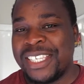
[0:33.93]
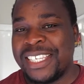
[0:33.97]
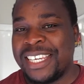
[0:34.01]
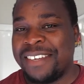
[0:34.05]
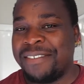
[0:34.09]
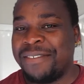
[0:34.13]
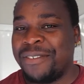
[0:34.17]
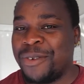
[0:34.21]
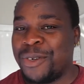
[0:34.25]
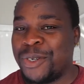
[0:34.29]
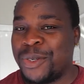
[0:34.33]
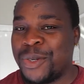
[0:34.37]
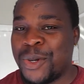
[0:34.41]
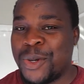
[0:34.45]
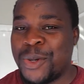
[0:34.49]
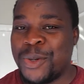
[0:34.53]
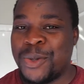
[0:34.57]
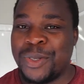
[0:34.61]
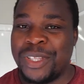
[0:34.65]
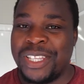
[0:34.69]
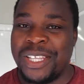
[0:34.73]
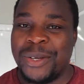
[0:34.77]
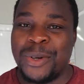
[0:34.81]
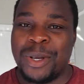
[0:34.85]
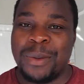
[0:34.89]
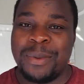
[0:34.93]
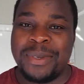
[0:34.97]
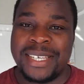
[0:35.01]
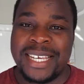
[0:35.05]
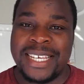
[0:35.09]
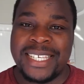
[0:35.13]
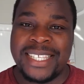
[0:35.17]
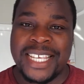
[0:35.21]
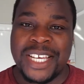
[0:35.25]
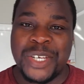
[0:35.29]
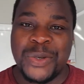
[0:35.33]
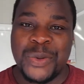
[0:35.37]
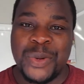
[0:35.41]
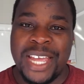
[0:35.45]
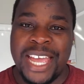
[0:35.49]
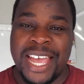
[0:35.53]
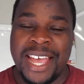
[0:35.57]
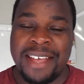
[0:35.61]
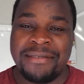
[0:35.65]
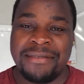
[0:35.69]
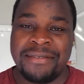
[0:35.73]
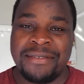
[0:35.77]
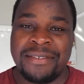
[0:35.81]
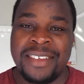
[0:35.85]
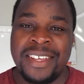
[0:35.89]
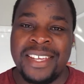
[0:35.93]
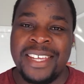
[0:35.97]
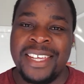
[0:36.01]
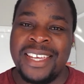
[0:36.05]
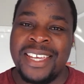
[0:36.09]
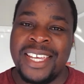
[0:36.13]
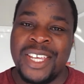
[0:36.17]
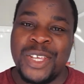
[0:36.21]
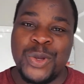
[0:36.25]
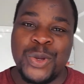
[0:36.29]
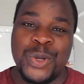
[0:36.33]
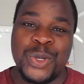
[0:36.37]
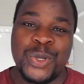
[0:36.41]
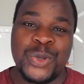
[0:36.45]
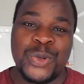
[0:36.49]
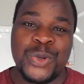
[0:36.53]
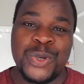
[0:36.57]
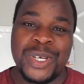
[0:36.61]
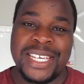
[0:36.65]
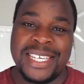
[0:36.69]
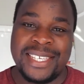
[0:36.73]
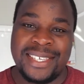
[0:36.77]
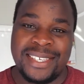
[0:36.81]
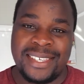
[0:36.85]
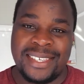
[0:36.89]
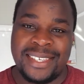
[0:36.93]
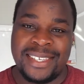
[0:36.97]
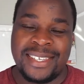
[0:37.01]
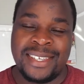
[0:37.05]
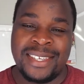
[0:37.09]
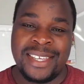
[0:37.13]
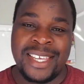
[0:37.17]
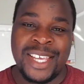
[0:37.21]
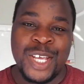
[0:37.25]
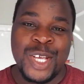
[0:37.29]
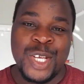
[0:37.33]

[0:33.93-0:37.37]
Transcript: if not all, the websites that we have use cookies.